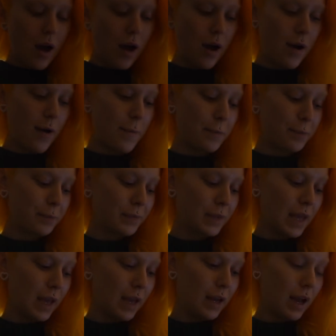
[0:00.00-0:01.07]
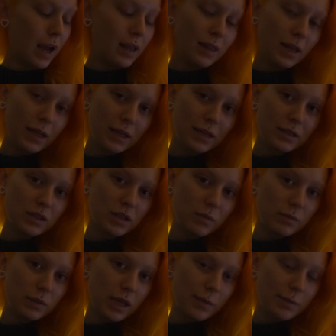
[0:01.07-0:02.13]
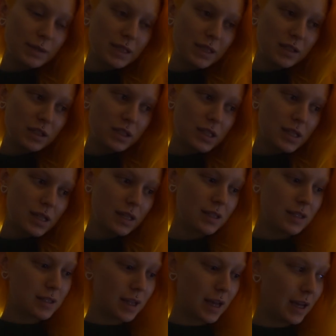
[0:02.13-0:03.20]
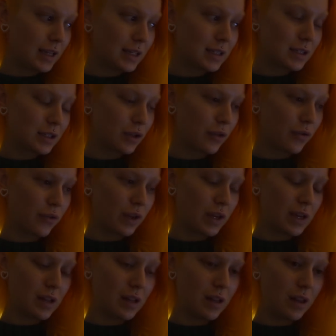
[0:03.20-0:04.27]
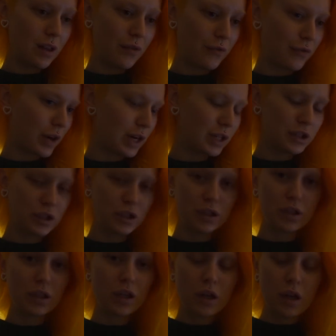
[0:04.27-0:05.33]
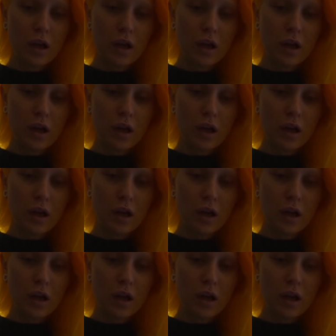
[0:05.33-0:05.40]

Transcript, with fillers: And I like it sometimes. It's nice. You feel fresh.